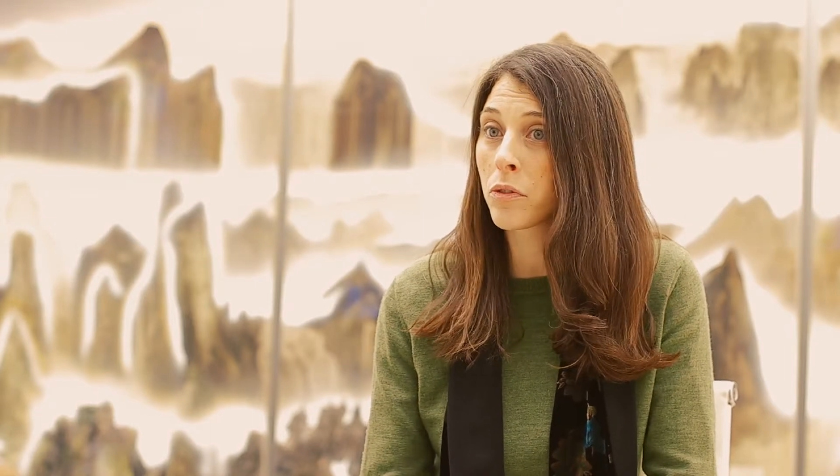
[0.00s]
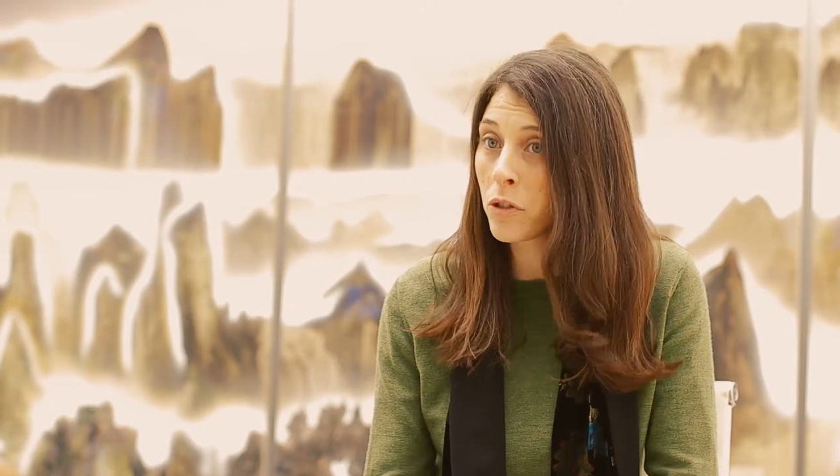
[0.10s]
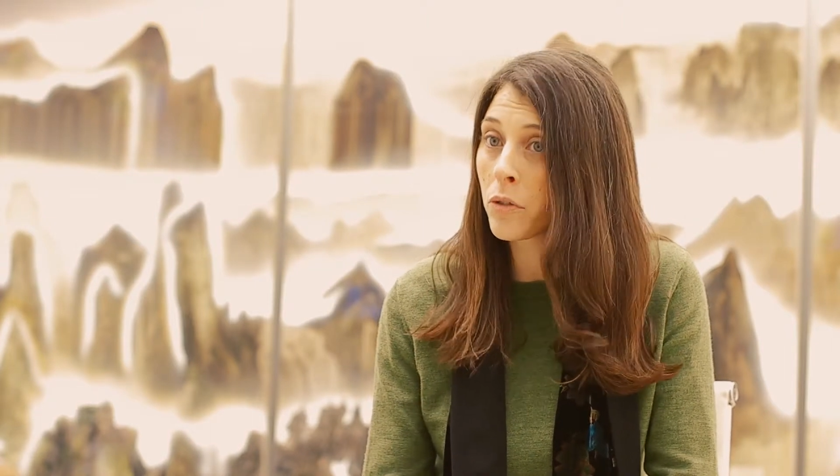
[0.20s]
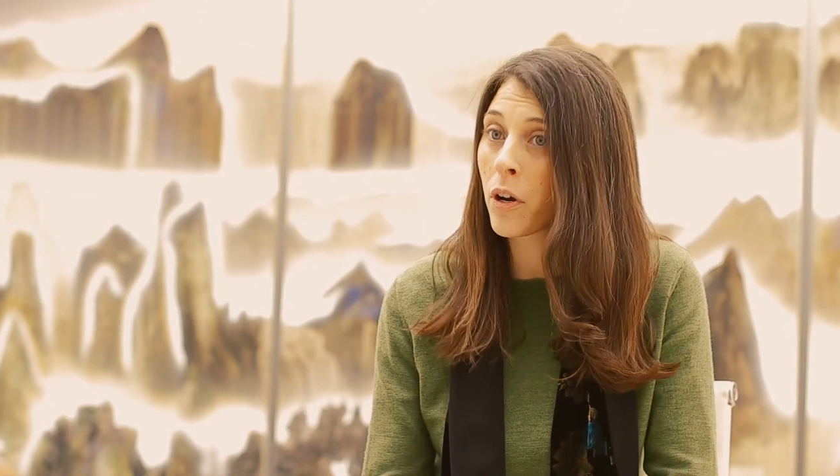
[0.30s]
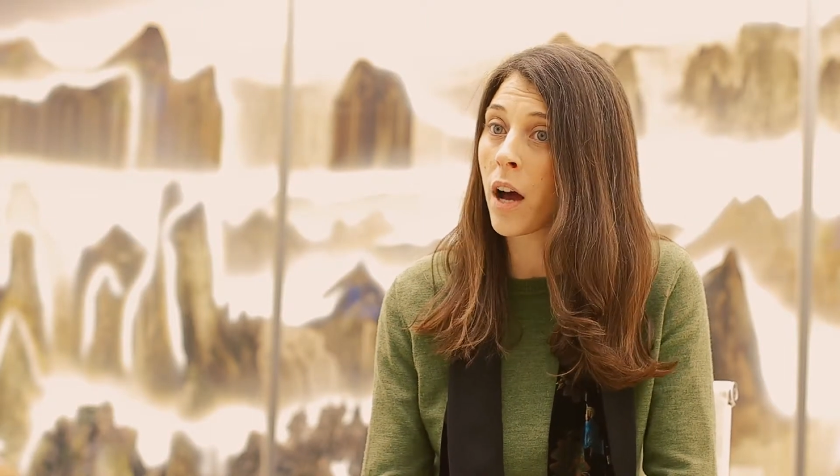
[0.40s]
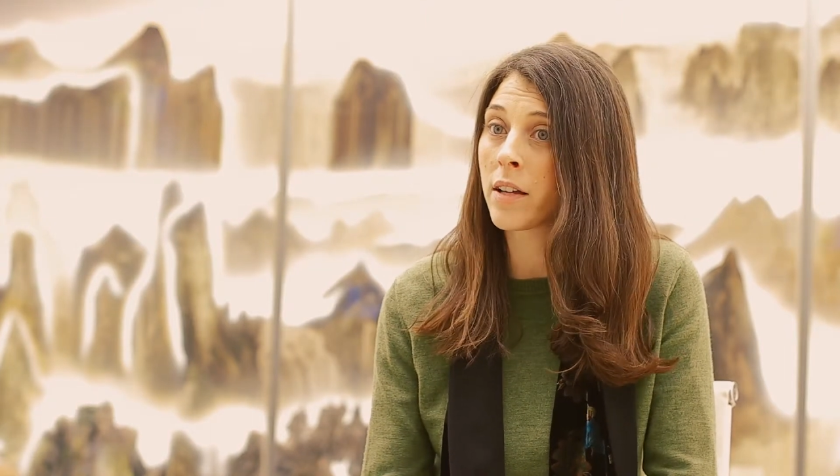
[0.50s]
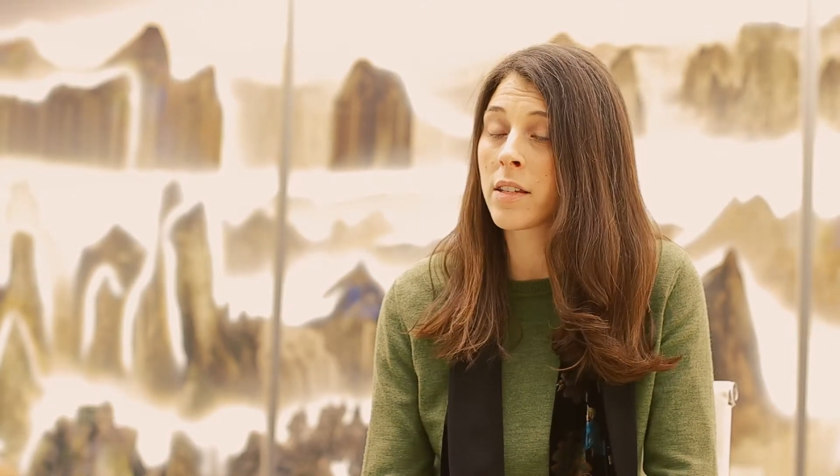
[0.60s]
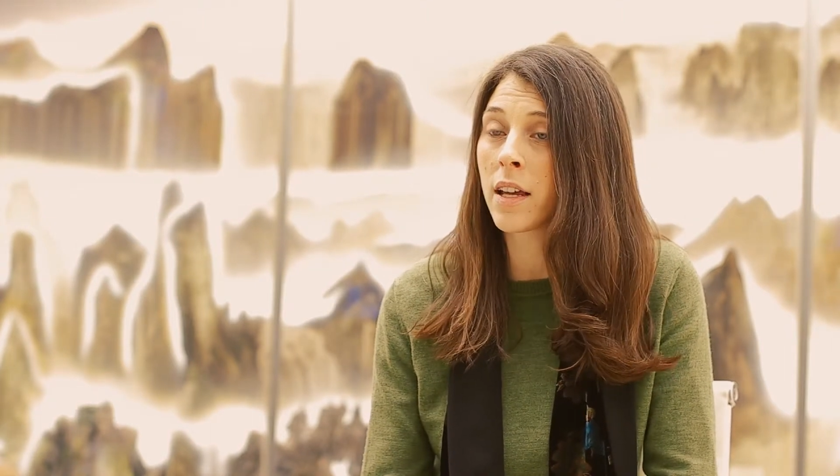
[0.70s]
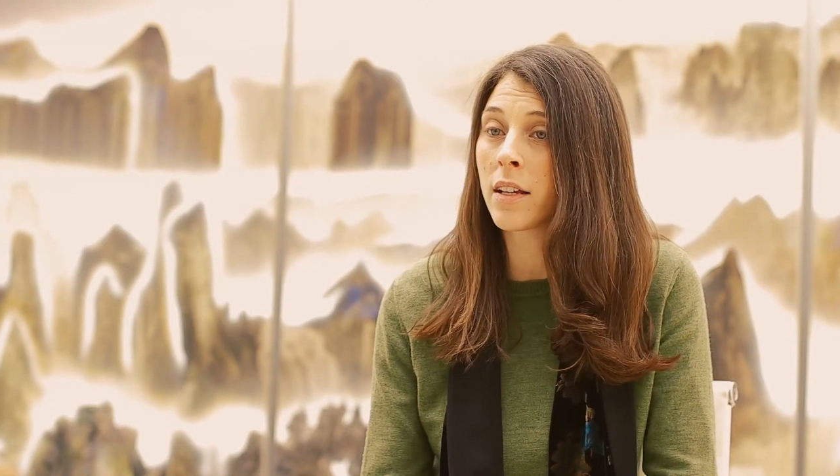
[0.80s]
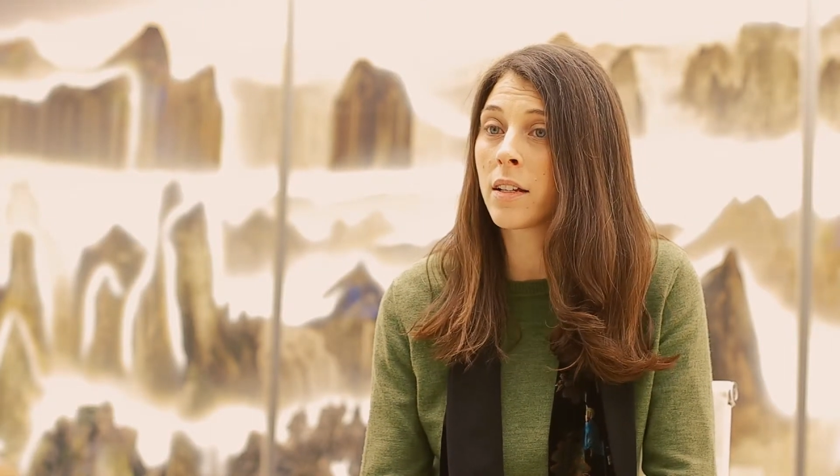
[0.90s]
new
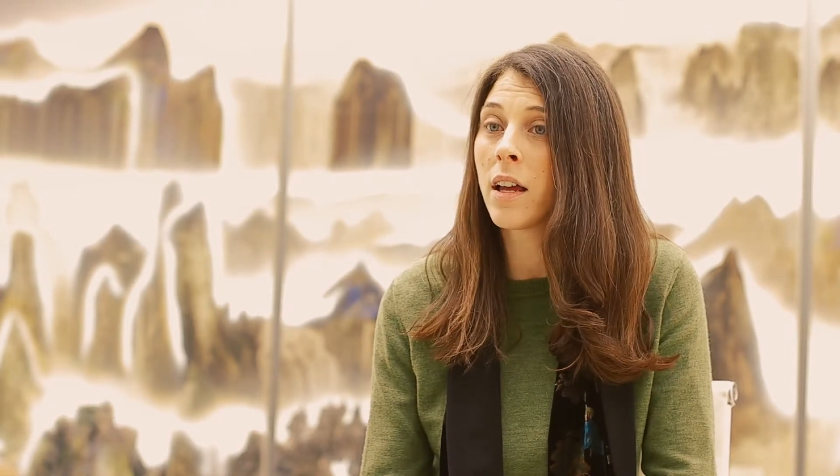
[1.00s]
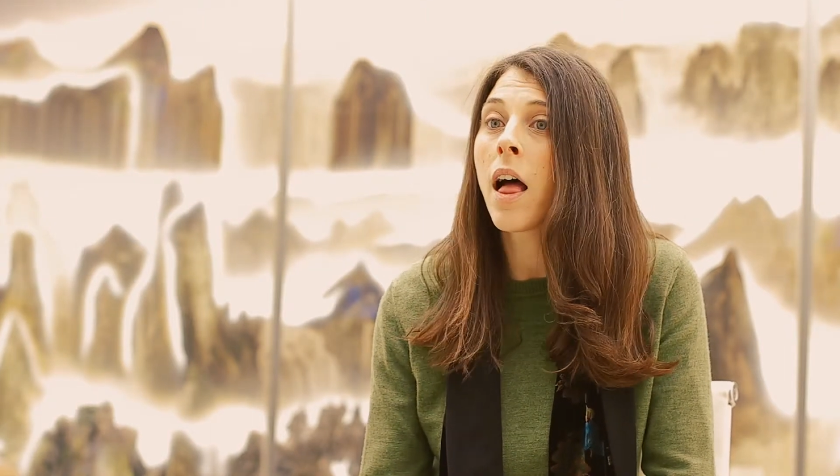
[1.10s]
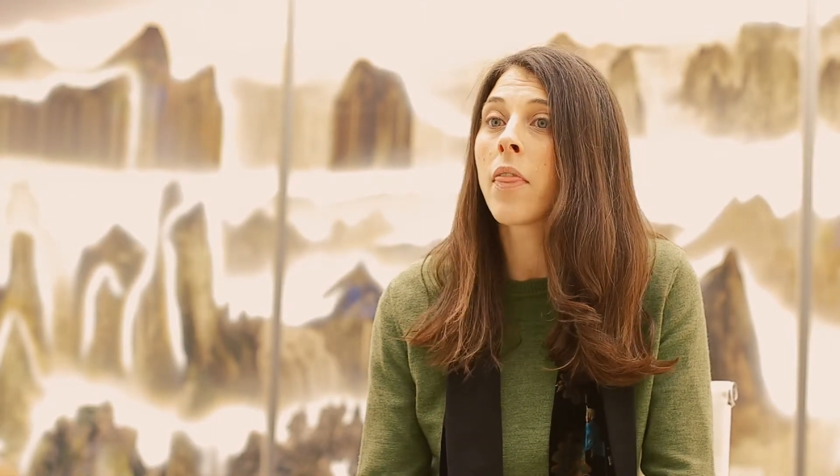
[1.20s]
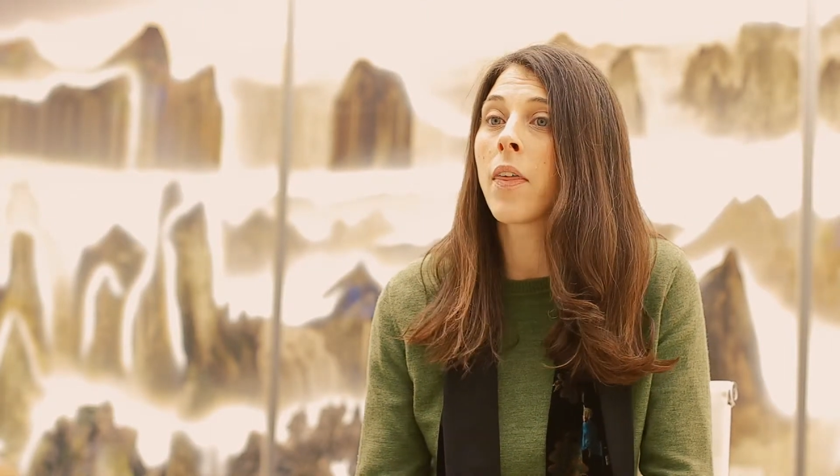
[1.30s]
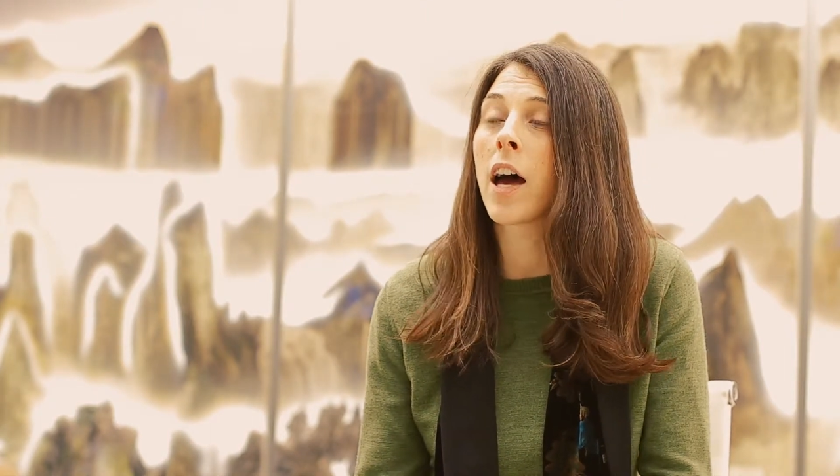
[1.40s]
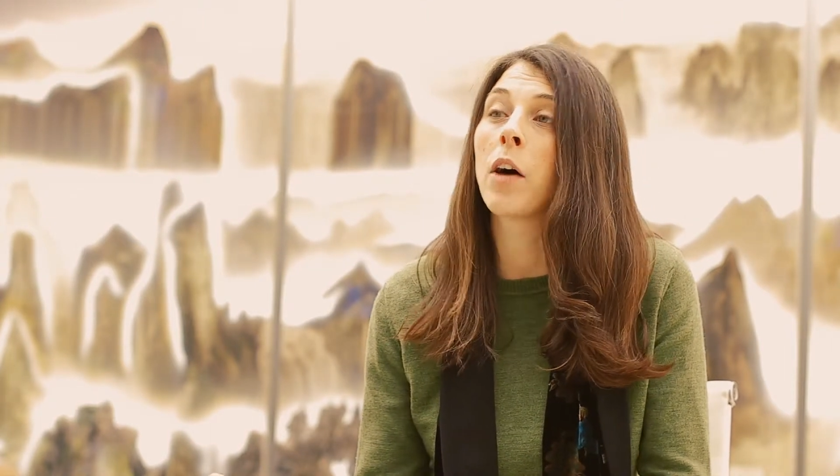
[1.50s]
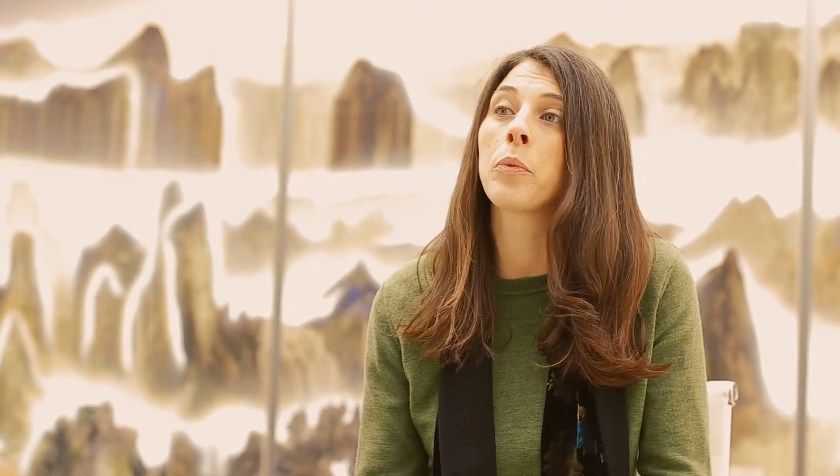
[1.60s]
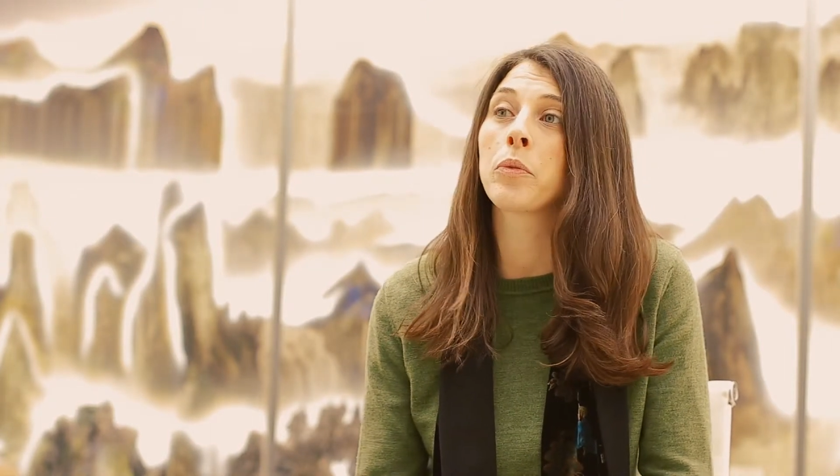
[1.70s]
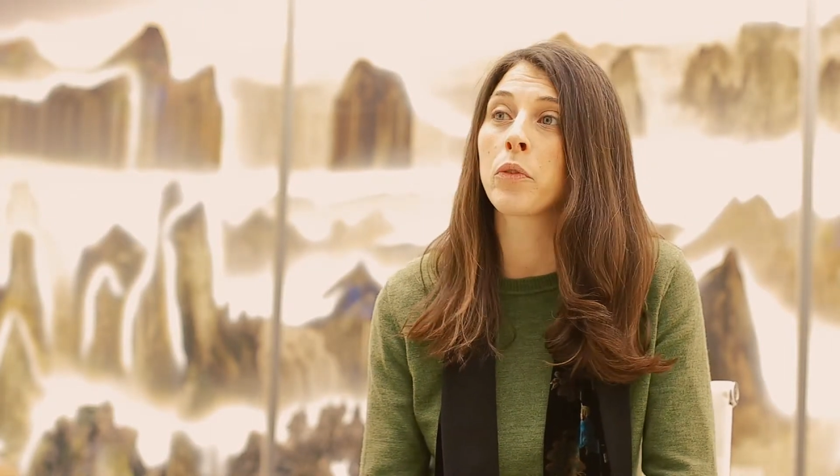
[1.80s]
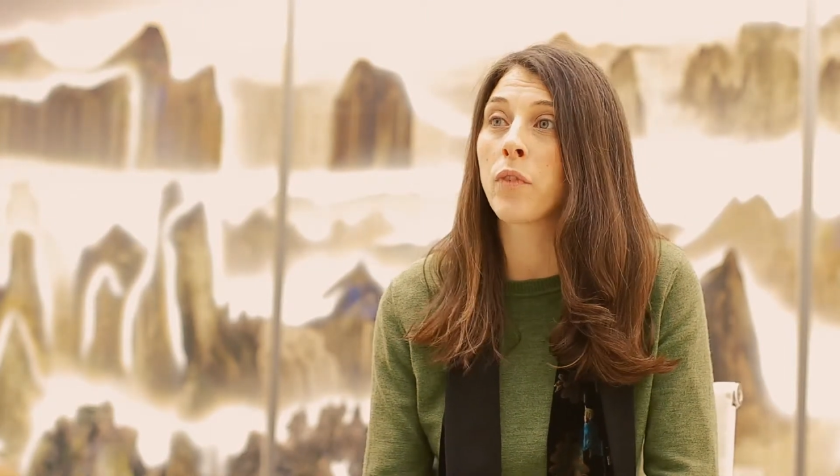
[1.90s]
content that
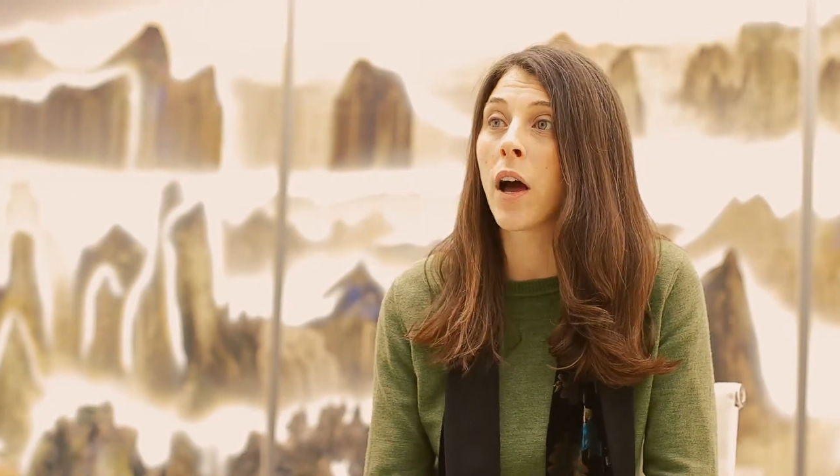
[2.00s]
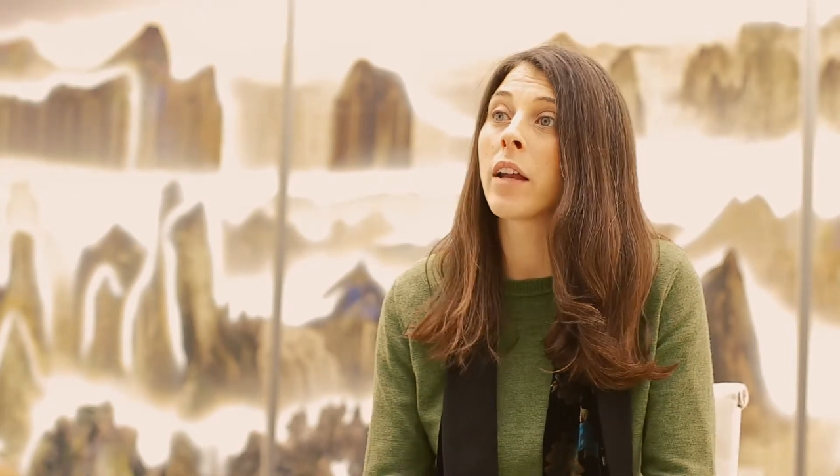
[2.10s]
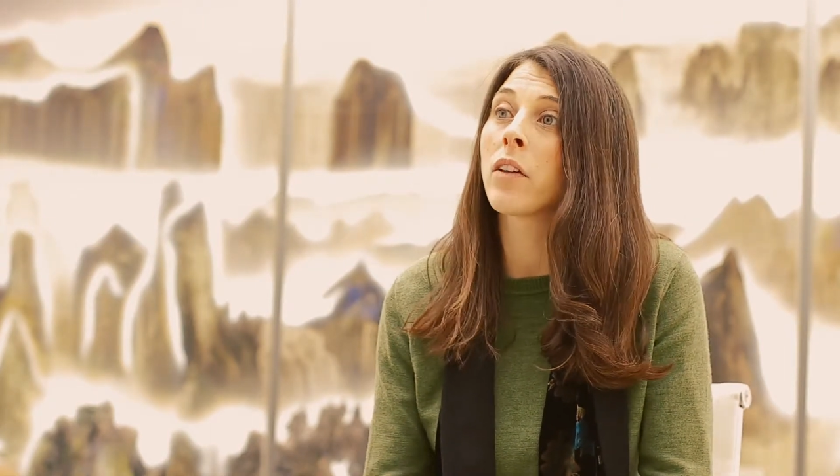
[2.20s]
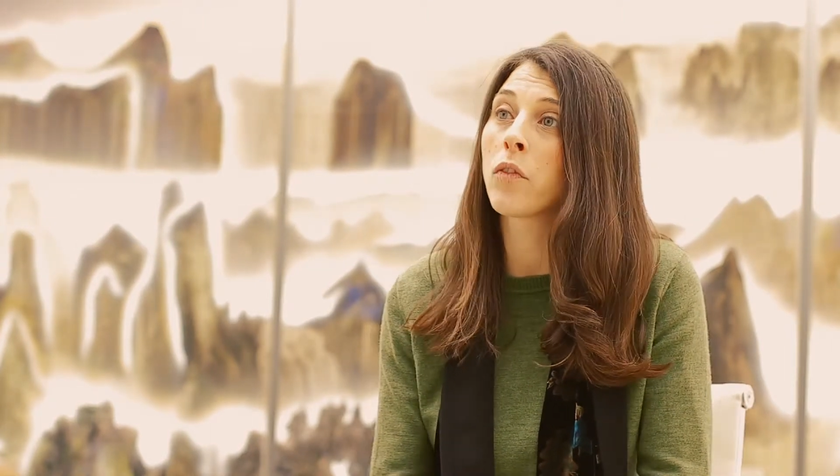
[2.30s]
helps refine